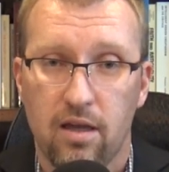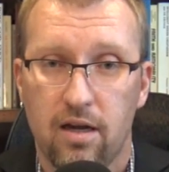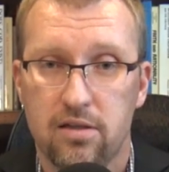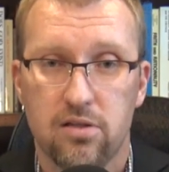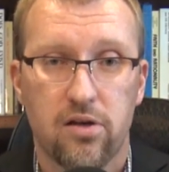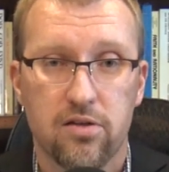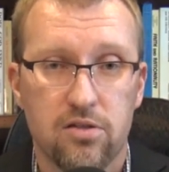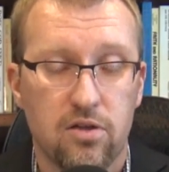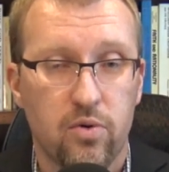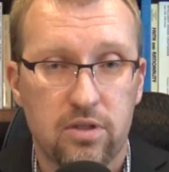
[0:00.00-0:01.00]
And as long as
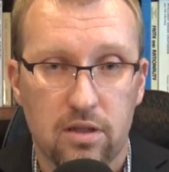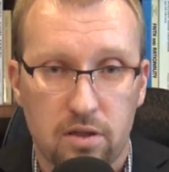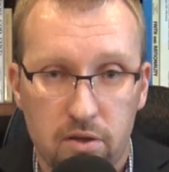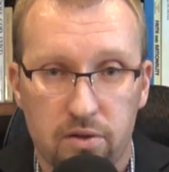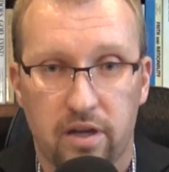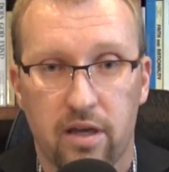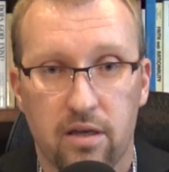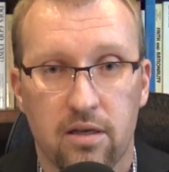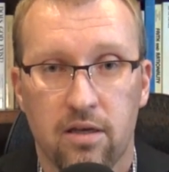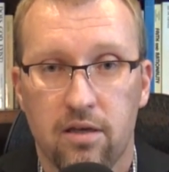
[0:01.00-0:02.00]
you know what they look
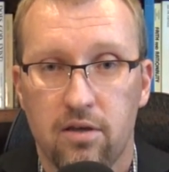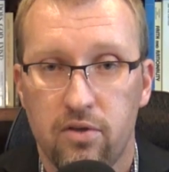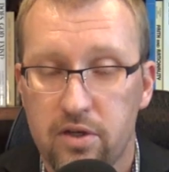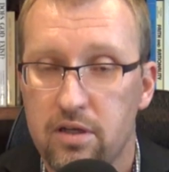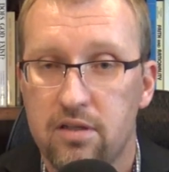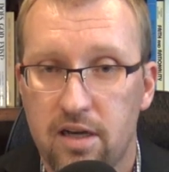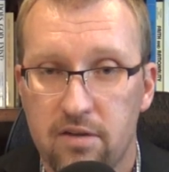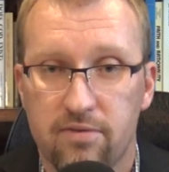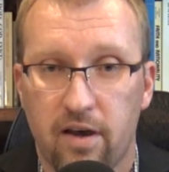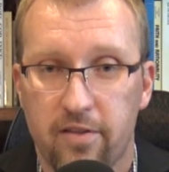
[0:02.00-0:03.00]
like, you can
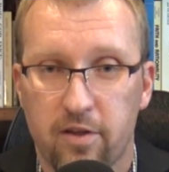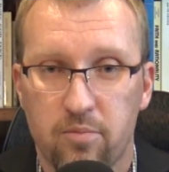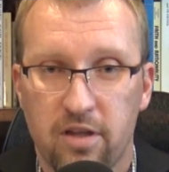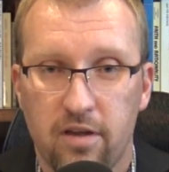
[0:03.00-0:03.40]
identify them,